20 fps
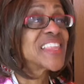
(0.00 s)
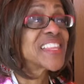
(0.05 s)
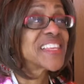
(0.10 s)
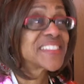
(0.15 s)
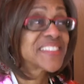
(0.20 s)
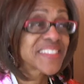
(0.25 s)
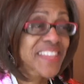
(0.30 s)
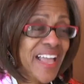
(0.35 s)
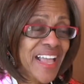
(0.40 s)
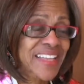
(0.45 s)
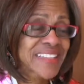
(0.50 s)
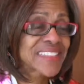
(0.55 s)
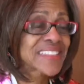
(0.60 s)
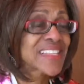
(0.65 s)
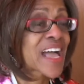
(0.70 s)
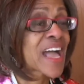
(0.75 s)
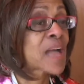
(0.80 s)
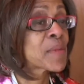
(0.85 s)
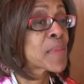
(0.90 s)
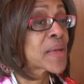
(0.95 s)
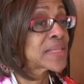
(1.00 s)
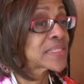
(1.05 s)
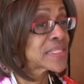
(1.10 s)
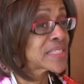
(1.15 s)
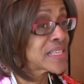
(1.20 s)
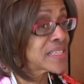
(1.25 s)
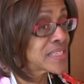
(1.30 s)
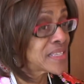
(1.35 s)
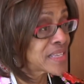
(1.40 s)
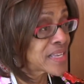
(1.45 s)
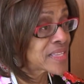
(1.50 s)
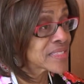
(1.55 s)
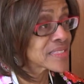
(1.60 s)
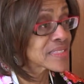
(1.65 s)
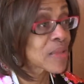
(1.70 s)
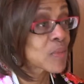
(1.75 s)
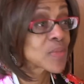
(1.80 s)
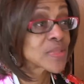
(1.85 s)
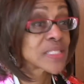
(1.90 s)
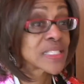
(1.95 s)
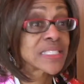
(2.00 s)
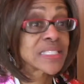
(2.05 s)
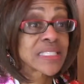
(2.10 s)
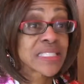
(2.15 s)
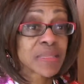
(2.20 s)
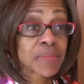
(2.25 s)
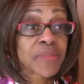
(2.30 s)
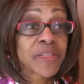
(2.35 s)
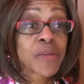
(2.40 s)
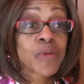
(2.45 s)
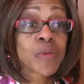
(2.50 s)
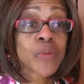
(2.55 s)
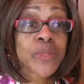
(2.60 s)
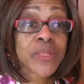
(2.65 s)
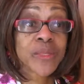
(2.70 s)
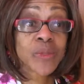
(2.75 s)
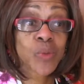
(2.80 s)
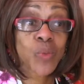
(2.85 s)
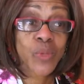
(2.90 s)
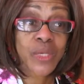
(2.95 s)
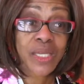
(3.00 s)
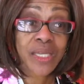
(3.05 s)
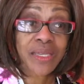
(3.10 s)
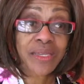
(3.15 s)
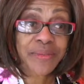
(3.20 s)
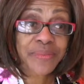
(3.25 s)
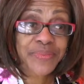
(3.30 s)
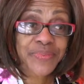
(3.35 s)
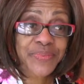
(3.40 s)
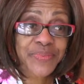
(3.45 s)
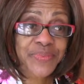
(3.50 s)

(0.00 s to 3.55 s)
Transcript: The second time I said yes, and I was in seminary within a week.